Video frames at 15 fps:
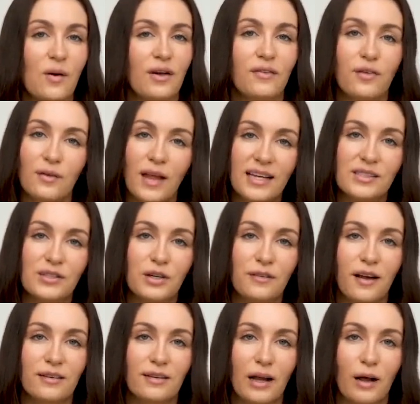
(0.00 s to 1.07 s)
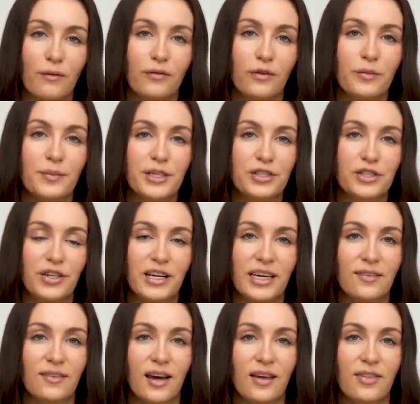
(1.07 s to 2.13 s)
If you liked it or found it helpful, be sure to
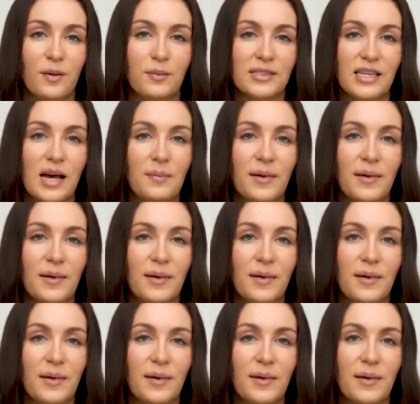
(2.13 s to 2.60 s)
give it a thumbs up